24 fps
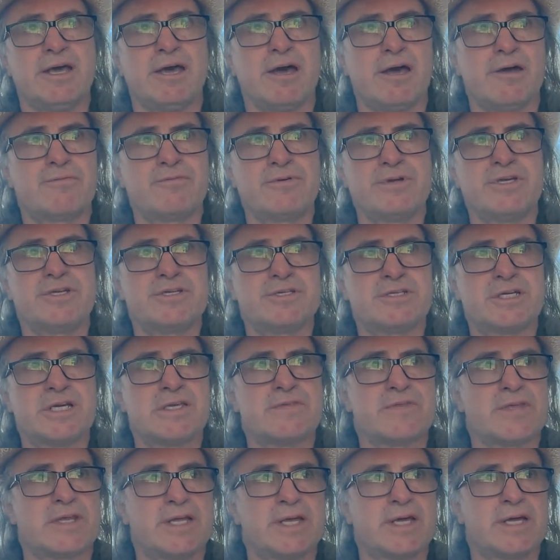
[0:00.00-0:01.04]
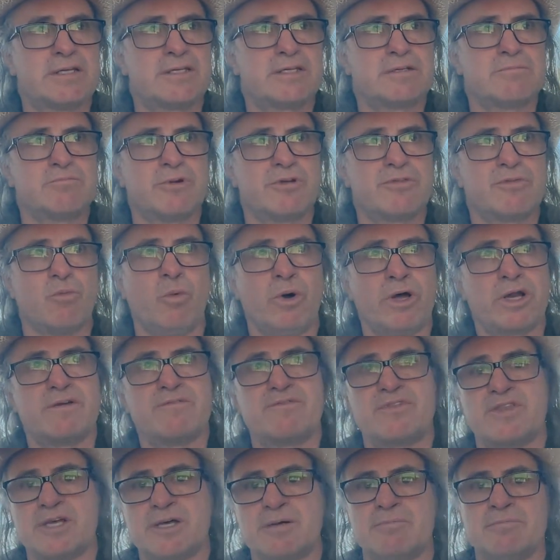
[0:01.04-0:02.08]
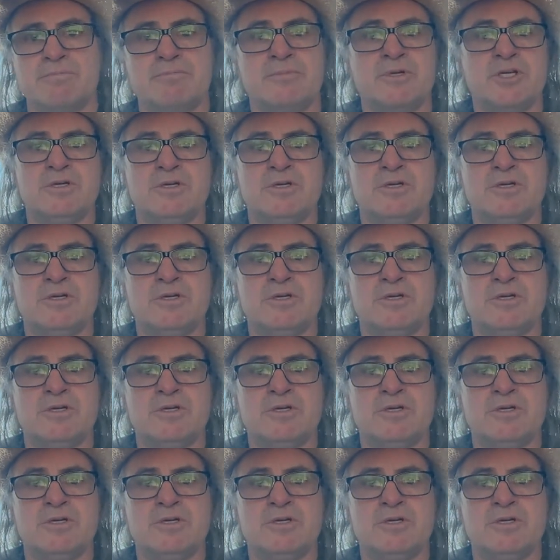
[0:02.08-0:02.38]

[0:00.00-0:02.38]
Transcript: every scene that ended with one of them